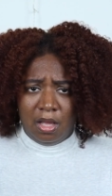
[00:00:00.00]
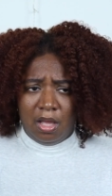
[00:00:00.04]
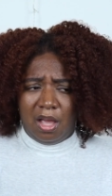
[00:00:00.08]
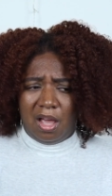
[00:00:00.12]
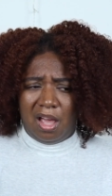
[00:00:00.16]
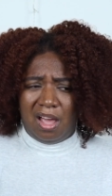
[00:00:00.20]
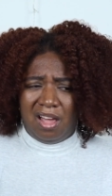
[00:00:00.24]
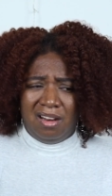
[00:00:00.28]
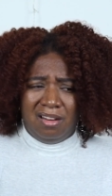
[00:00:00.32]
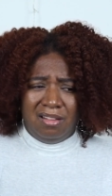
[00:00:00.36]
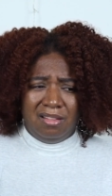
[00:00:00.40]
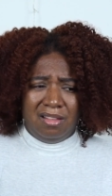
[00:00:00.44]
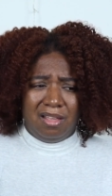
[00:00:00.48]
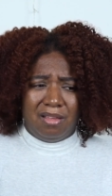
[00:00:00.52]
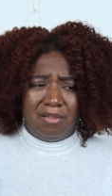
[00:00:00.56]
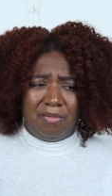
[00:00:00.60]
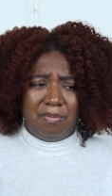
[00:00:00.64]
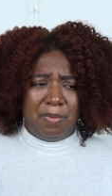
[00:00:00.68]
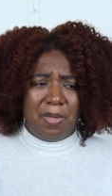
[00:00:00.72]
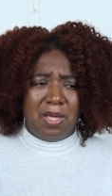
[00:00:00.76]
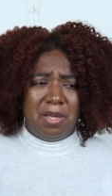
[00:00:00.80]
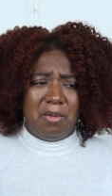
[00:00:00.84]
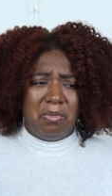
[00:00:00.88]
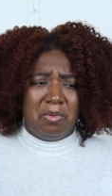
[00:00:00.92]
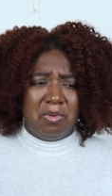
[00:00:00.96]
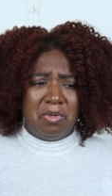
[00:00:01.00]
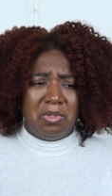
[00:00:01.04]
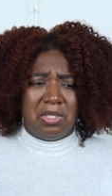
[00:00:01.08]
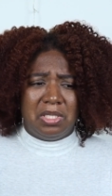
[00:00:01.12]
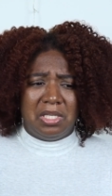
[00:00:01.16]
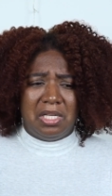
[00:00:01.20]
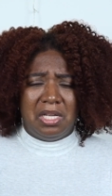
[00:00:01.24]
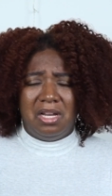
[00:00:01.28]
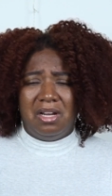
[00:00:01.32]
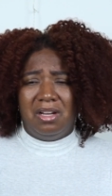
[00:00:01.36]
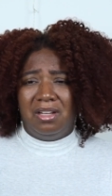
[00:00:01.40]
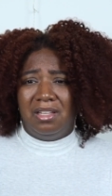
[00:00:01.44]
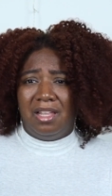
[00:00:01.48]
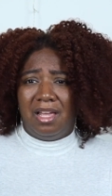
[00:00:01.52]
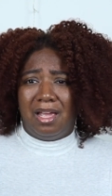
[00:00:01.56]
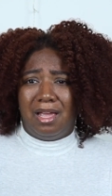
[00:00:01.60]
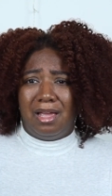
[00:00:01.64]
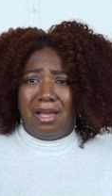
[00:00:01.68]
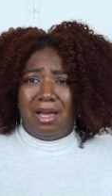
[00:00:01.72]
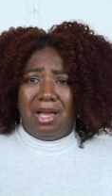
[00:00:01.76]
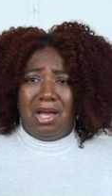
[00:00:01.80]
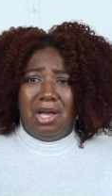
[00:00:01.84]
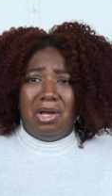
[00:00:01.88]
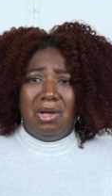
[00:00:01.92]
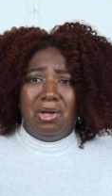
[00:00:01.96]
I had like people sit here
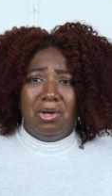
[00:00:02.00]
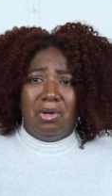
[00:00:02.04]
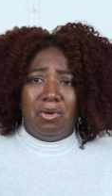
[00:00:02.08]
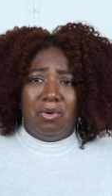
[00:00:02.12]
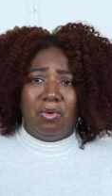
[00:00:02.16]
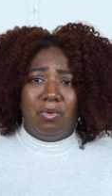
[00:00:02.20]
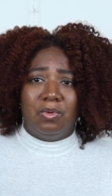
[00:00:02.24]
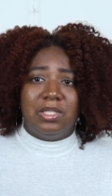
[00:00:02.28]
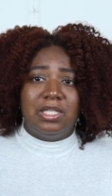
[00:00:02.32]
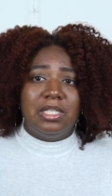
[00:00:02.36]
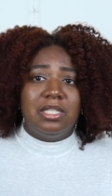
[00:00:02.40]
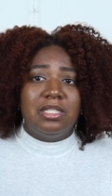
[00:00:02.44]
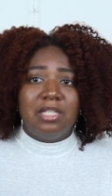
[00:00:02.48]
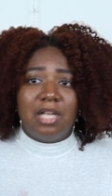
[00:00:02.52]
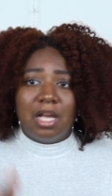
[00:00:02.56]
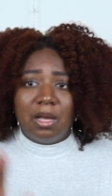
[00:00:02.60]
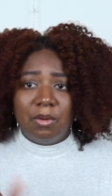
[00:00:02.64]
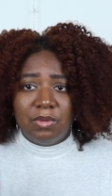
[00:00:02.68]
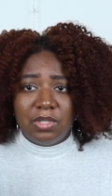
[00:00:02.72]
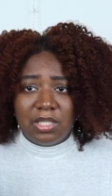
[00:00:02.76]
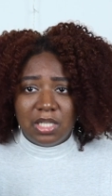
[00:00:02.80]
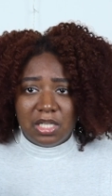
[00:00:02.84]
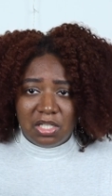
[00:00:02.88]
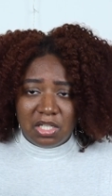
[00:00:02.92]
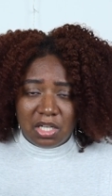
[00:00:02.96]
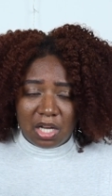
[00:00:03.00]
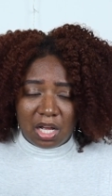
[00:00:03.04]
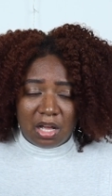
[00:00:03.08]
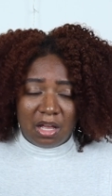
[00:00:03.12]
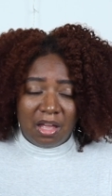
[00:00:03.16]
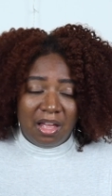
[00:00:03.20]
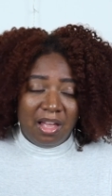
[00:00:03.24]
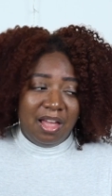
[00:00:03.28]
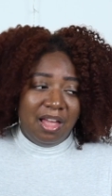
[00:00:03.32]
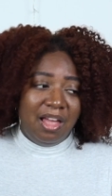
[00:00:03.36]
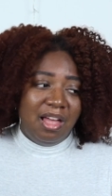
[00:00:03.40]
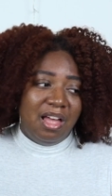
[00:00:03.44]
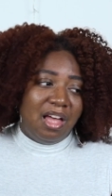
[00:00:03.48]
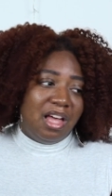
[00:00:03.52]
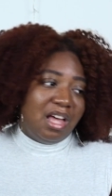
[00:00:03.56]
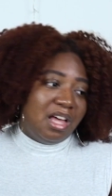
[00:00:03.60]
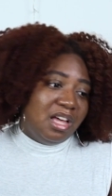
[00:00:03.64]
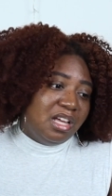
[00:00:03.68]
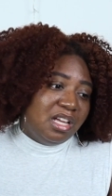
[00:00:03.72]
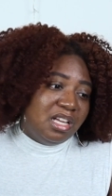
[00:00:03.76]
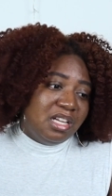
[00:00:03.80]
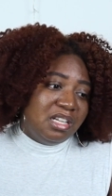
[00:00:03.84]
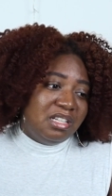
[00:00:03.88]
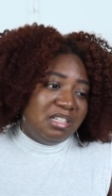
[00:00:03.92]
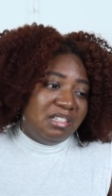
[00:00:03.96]
like, oh, since I was a child,
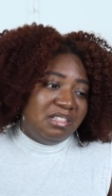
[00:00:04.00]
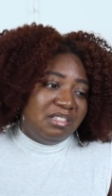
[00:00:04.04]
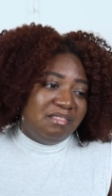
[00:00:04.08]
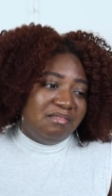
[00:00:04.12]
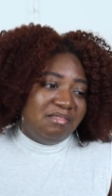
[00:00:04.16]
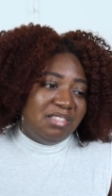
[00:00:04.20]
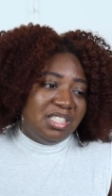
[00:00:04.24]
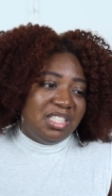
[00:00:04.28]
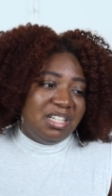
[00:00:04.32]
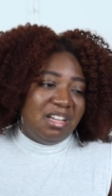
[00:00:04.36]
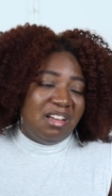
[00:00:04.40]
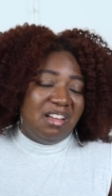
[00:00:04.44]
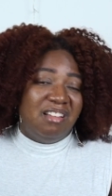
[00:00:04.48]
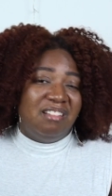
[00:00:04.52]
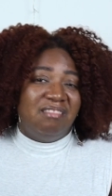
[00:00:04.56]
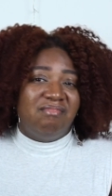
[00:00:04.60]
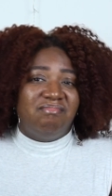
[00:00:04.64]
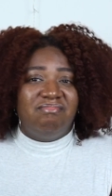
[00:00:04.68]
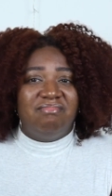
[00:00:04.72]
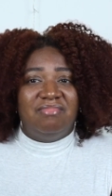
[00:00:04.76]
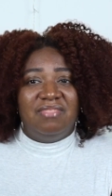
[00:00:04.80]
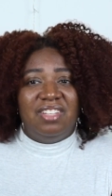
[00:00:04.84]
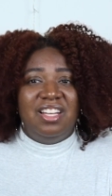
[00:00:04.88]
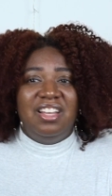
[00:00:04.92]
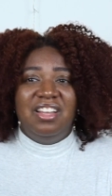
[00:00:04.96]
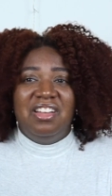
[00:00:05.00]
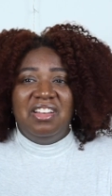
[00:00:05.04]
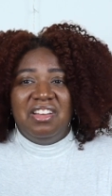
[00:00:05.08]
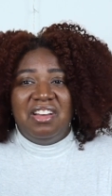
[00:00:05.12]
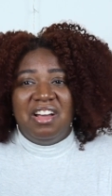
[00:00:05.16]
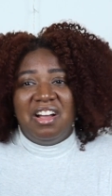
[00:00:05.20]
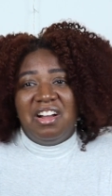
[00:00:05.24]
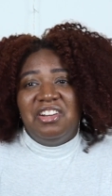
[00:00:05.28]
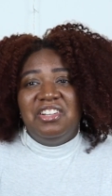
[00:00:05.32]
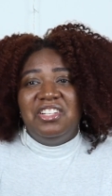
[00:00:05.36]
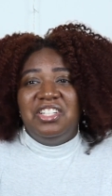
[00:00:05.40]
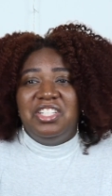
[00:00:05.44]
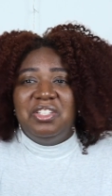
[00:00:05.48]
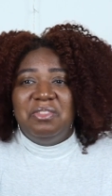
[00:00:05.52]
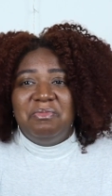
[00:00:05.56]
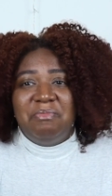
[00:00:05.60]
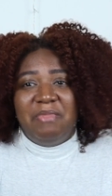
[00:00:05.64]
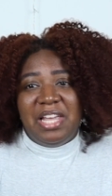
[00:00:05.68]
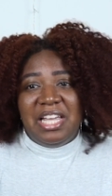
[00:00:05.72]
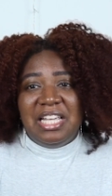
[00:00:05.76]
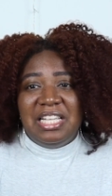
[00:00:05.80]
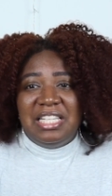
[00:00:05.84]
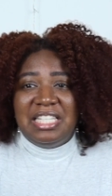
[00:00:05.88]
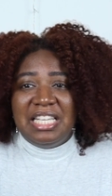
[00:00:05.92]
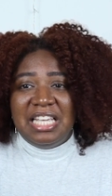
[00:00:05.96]
oh, you know, Archie
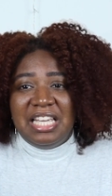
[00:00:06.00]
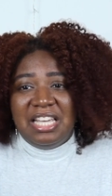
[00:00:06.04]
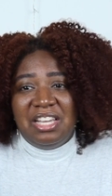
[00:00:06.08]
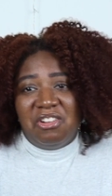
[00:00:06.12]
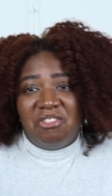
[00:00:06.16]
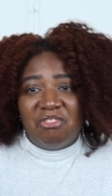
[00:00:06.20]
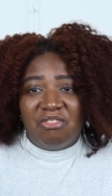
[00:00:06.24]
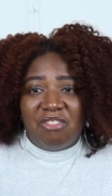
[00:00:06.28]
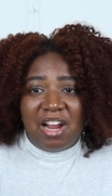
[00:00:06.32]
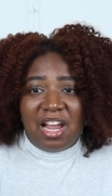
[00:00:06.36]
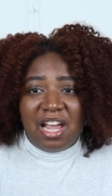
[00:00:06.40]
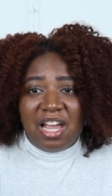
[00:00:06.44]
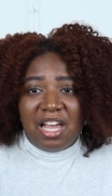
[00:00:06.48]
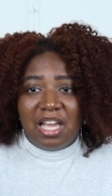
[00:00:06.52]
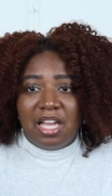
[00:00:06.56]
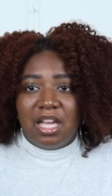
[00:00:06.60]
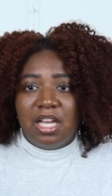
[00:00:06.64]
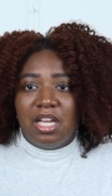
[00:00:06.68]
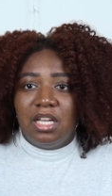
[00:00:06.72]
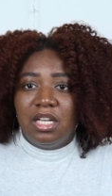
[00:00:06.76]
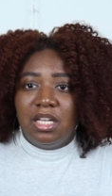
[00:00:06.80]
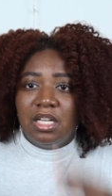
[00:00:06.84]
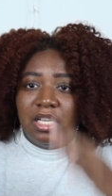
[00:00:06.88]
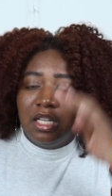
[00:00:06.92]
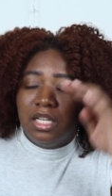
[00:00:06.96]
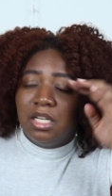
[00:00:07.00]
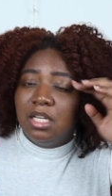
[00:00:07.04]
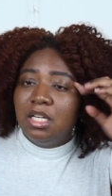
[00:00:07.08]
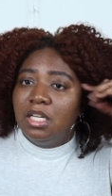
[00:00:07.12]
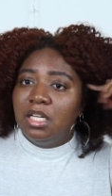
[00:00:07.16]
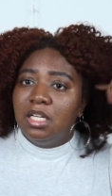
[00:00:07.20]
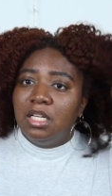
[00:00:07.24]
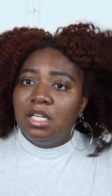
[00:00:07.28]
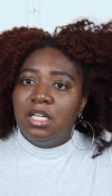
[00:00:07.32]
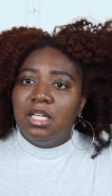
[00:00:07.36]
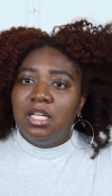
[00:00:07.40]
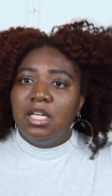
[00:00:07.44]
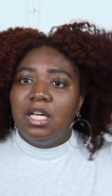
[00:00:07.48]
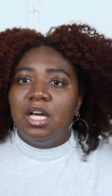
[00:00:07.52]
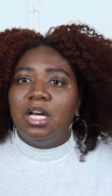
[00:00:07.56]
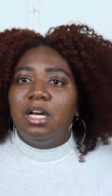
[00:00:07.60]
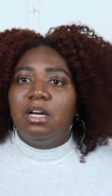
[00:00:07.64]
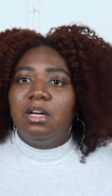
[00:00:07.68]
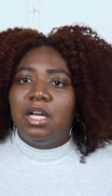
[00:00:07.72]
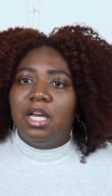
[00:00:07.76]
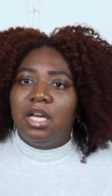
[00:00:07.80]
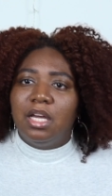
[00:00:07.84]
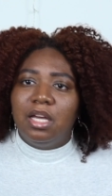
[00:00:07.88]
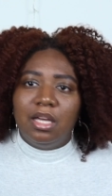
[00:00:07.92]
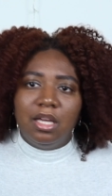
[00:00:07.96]
Macy Gray.
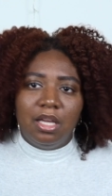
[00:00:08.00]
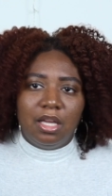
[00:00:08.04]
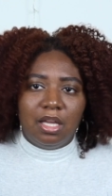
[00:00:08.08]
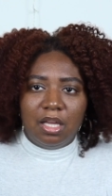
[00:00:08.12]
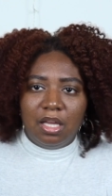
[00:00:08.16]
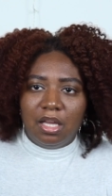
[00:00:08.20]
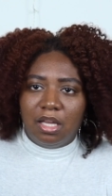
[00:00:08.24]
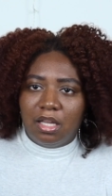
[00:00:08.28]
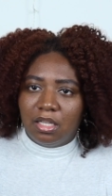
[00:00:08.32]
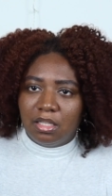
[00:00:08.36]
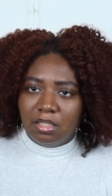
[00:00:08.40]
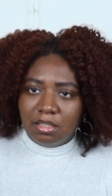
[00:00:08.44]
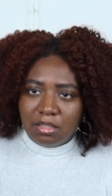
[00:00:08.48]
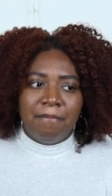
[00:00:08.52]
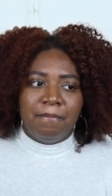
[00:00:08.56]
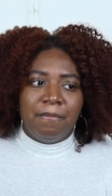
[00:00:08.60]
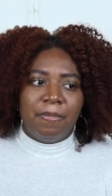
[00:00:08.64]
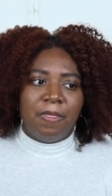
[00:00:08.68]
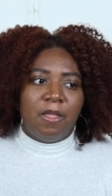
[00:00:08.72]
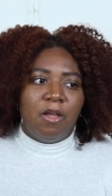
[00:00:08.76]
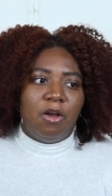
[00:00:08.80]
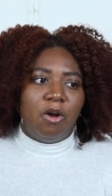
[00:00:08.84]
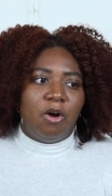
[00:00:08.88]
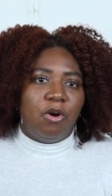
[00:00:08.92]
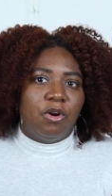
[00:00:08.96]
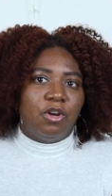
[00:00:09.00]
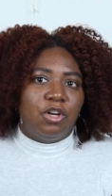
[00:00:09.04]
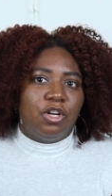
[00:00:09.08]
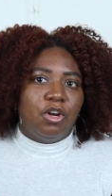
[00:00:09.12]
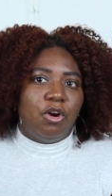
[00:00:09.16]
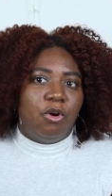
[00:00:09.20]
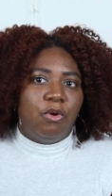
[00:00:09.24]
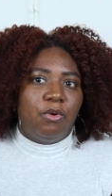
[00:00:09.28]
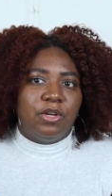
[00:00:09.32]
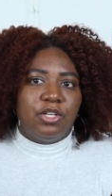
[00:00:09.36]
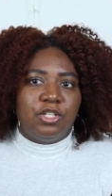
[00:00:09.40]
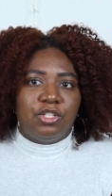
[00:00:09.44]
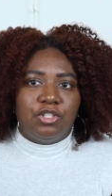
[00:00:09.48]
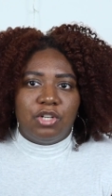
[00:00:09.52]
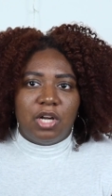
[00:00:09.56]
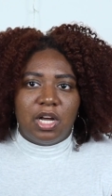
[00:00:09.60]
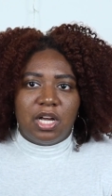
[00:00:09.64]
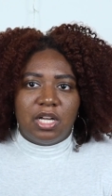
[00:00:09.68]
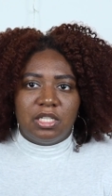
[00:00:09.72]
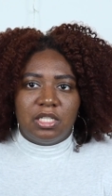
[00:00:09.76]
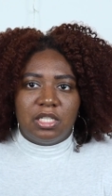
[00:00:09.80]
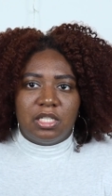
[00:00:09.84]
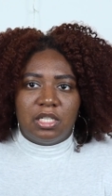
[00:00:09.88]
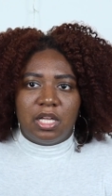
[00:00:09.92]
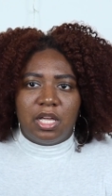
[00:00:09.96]
Okay, and or always try
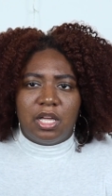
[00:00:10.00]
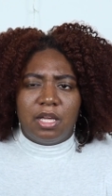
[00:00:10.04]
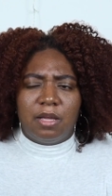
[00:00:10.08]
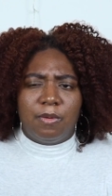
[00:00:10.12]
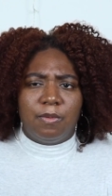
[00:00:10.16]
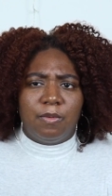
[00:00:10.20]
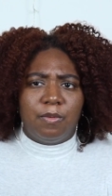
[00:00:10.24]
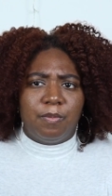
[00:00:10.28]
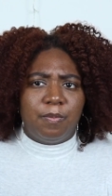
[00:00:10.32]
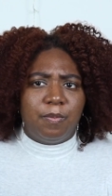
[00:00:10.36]
to like